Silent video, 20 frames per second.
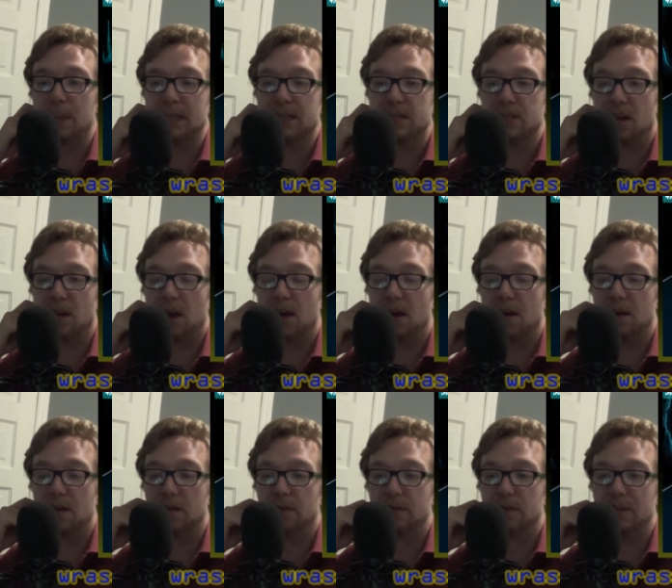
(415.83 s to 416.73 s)
piece
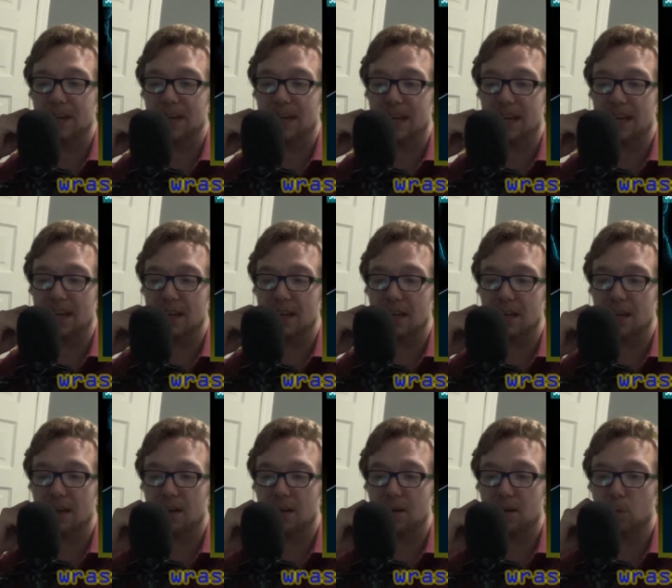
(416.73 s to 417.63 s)
of
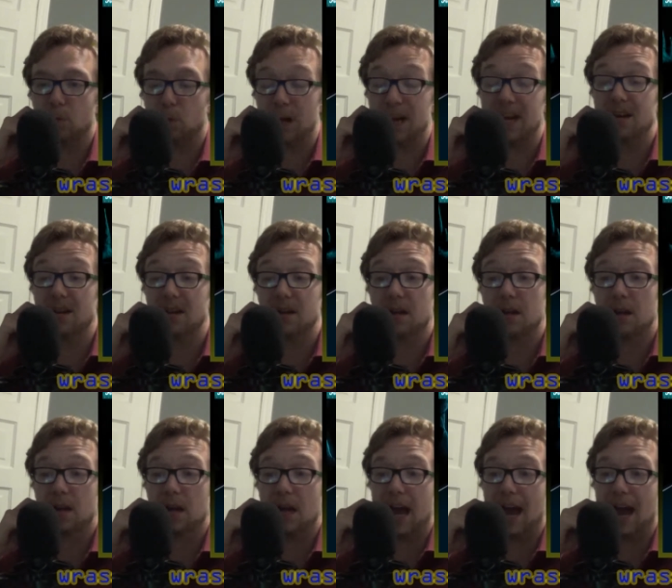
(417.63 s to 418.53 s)
the wing,
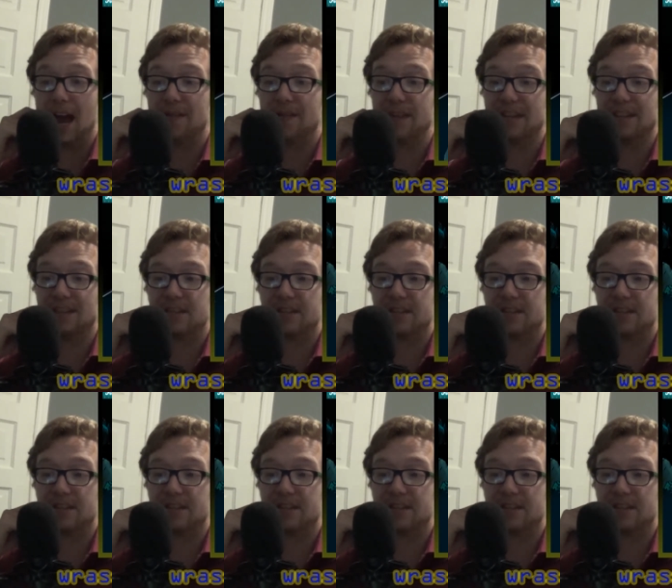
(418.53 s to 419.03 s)
and then